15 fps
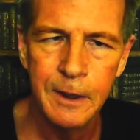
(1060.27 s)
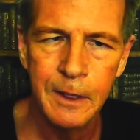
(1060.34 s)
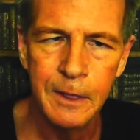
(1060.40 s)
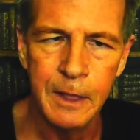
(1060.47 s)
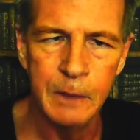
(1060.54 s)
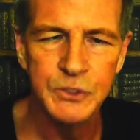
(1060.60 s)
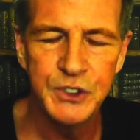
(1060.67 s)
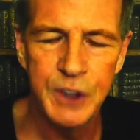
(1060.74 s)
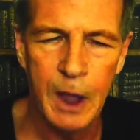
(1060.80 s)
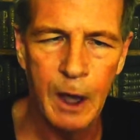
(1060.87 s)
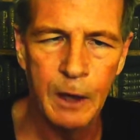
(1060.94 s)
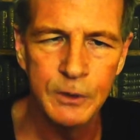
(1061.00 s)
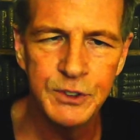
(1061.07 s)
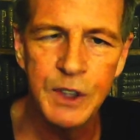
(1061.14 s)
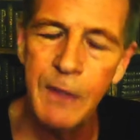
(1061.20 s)

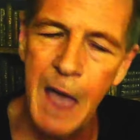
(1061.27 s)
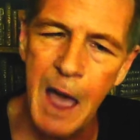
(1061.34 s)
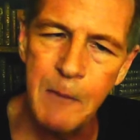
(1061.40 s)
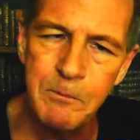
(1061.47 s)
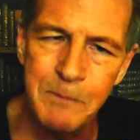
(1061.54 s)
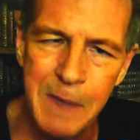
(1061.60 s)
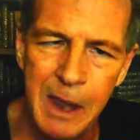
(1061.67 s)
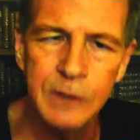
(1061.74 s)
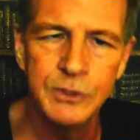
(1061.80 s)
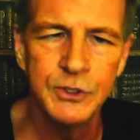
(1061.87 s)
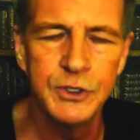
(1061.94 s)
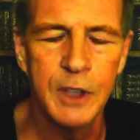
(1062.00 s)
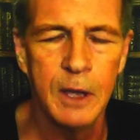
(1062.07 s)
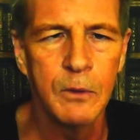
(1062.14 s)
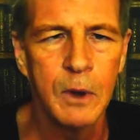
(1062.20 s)
themselves, and that means
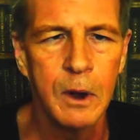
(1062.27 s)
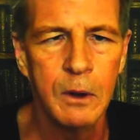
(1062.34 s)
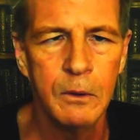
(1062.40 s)
that we're